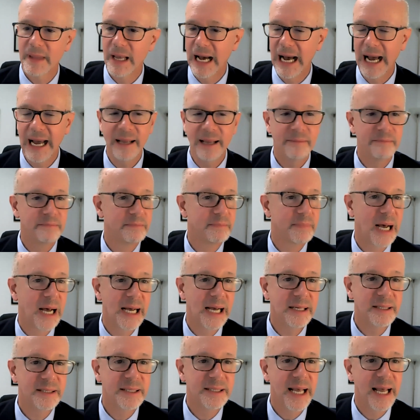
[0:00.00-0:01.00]
I
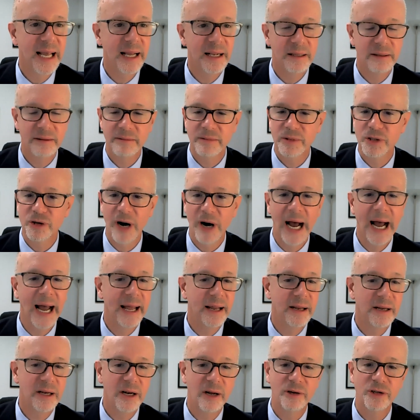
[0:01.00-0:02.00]
say
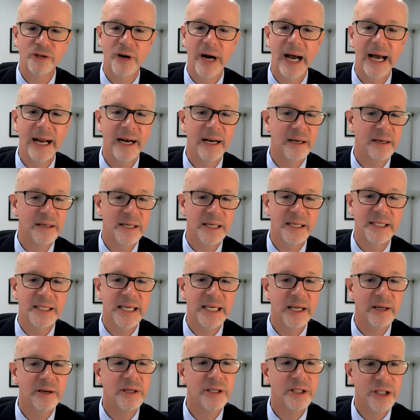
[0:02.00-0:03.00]
try to
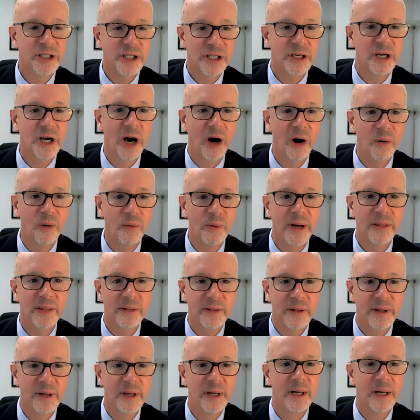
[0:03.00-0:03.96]
continue to go with